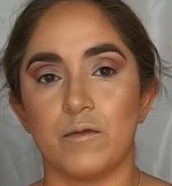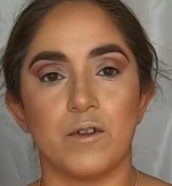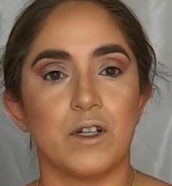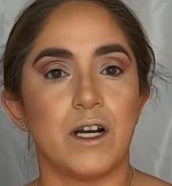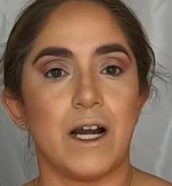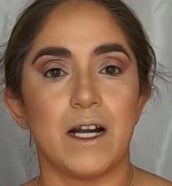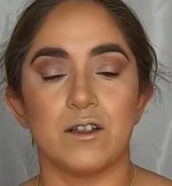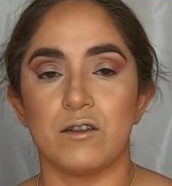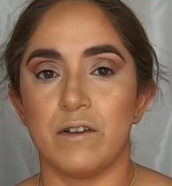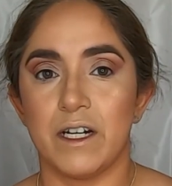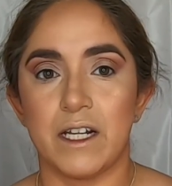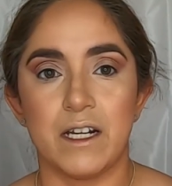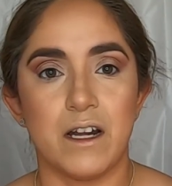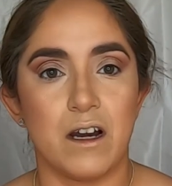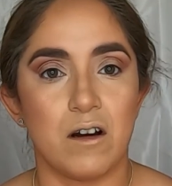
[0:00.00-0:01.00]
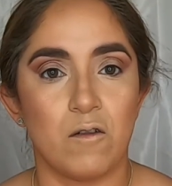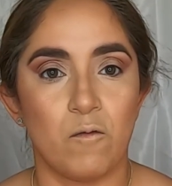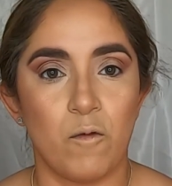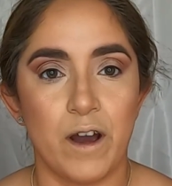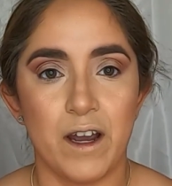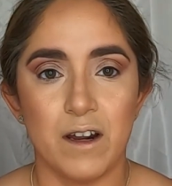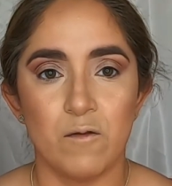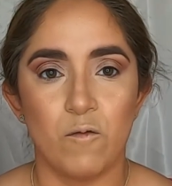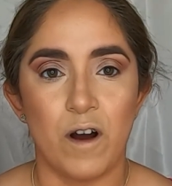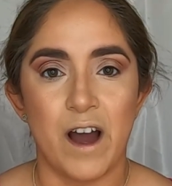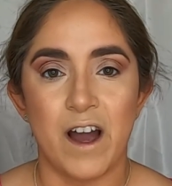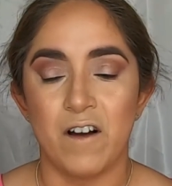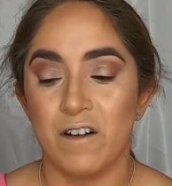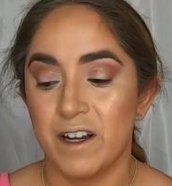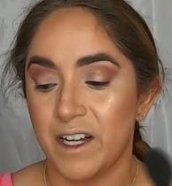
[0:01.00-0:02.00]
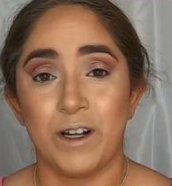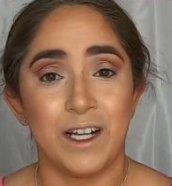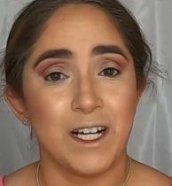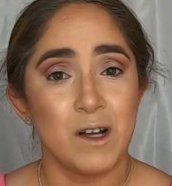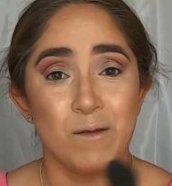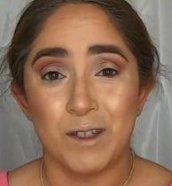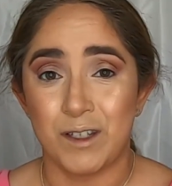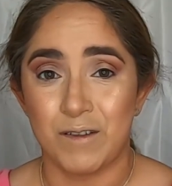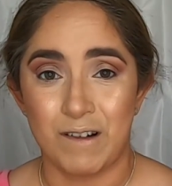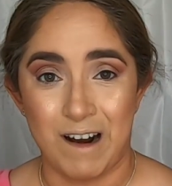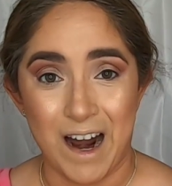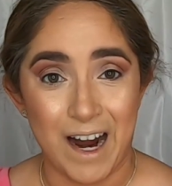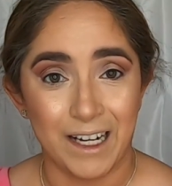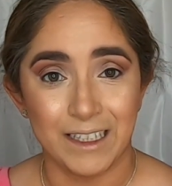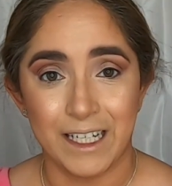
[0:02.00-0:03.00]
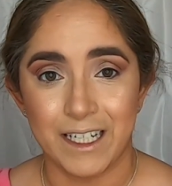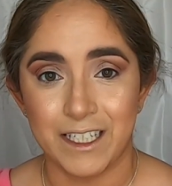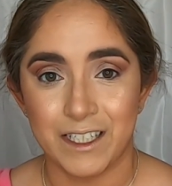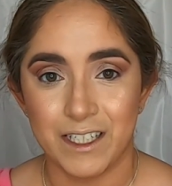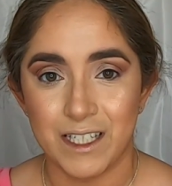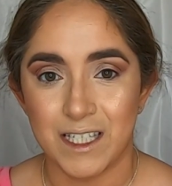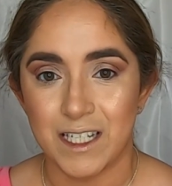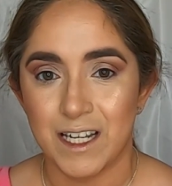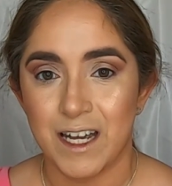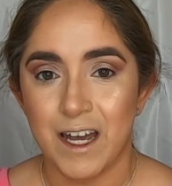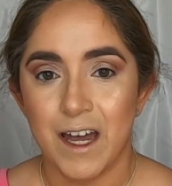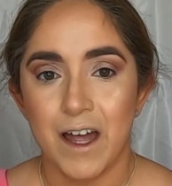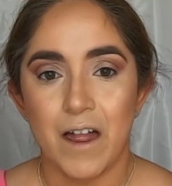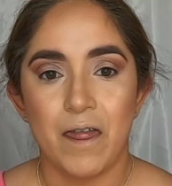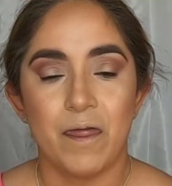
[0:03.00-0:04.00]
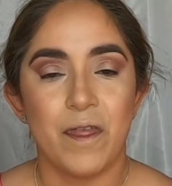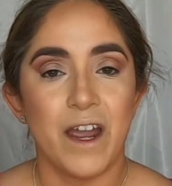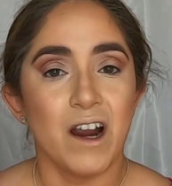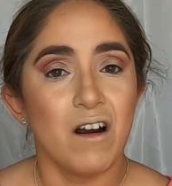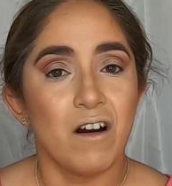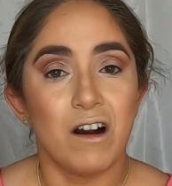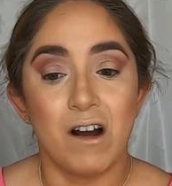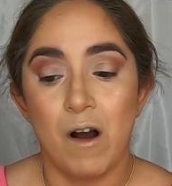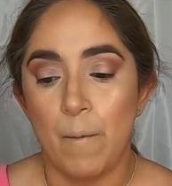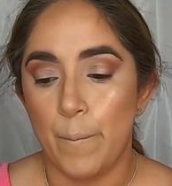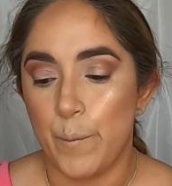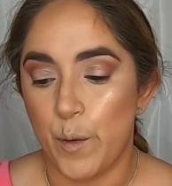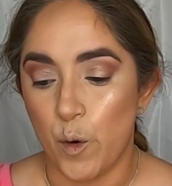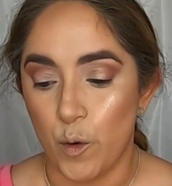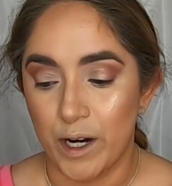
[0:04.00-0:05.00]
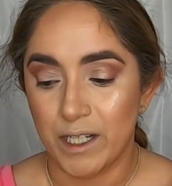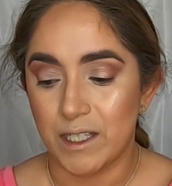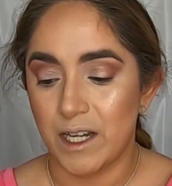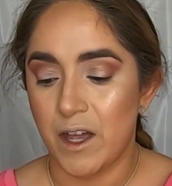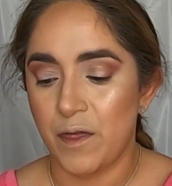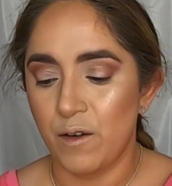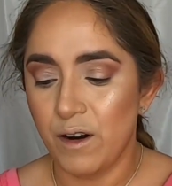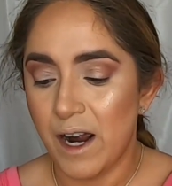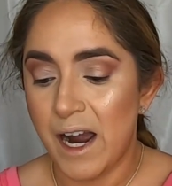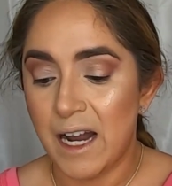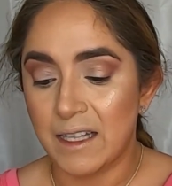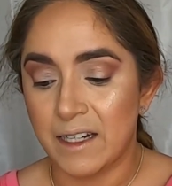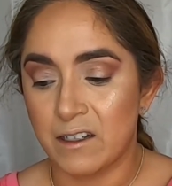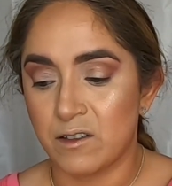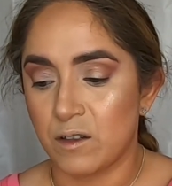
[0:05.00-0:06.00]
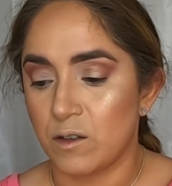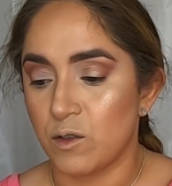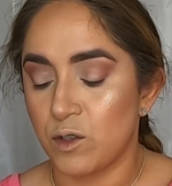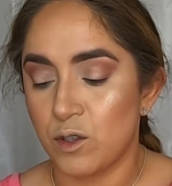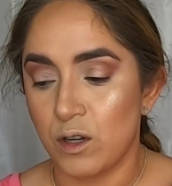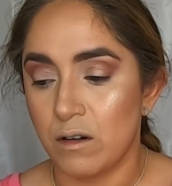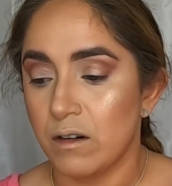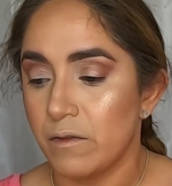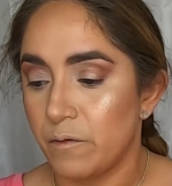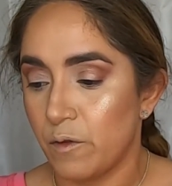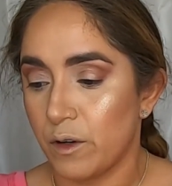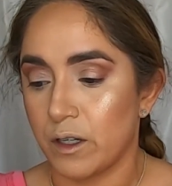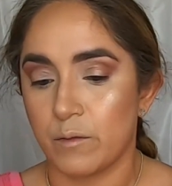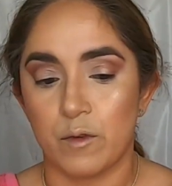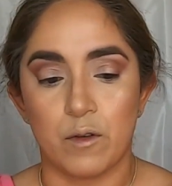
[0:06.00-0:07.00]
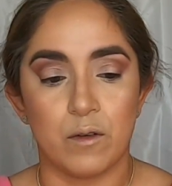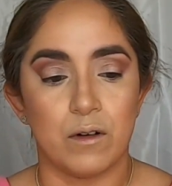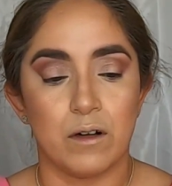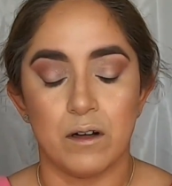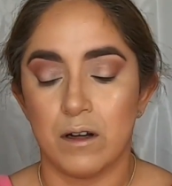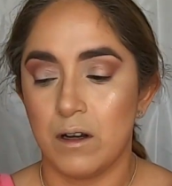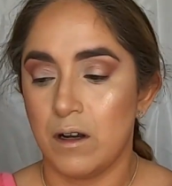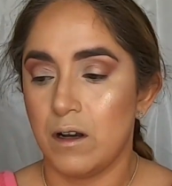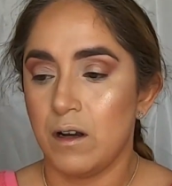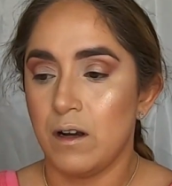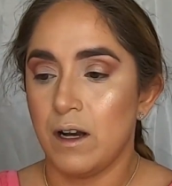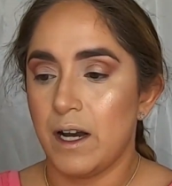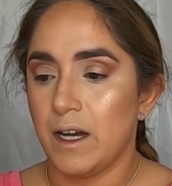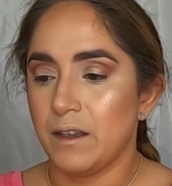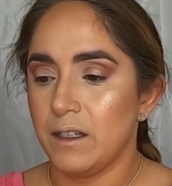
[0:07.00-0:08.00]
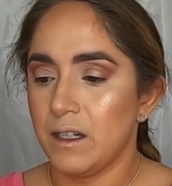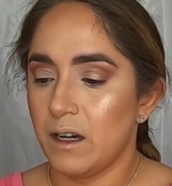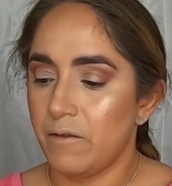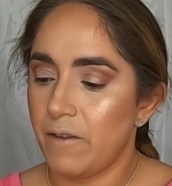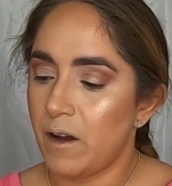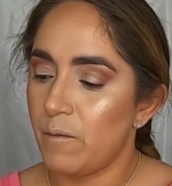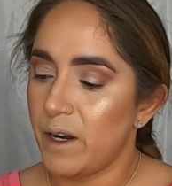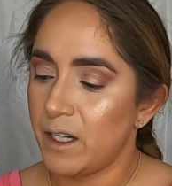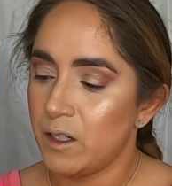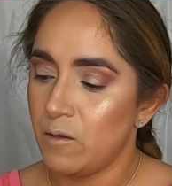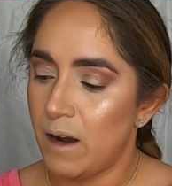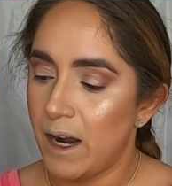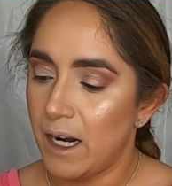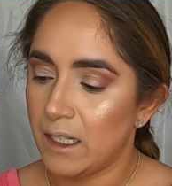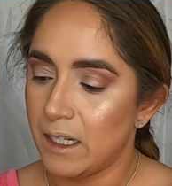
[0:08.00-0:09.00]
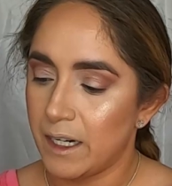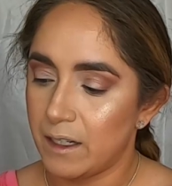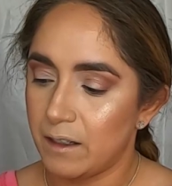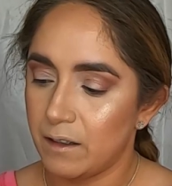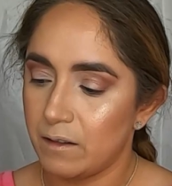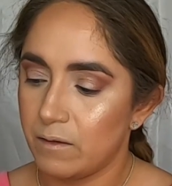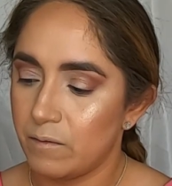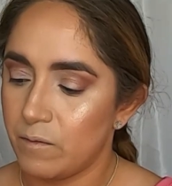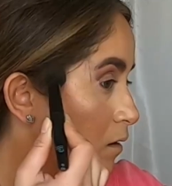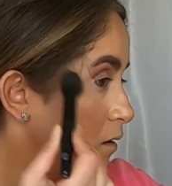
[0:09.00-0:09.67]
You guys already know Wet n Wild, when it comes to their highlighters, they are on point and their highlighters are so affordable. I think I found my new highlighter.